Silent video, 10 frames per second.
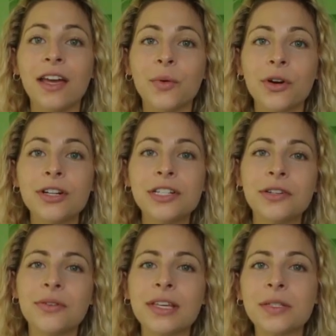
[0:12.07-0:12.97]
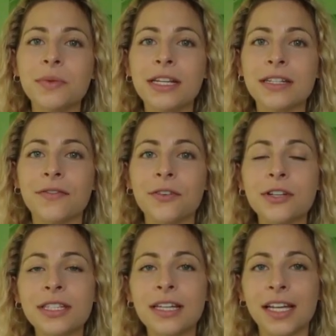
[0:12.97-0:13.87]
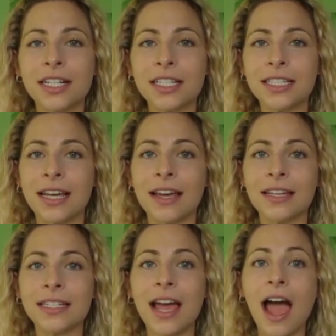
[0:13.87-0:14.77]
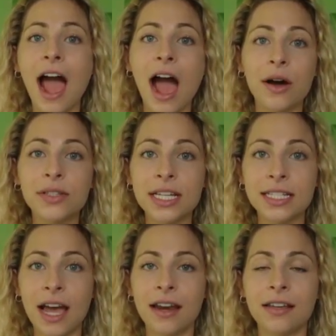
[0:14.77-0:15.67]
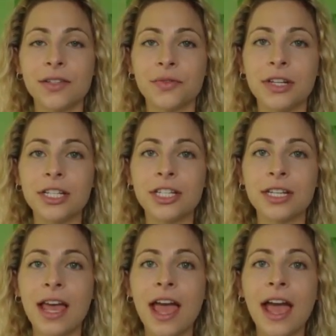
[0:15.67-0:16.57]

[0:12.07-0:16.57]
In order to do this, we need to firstly understand how satiety is reached.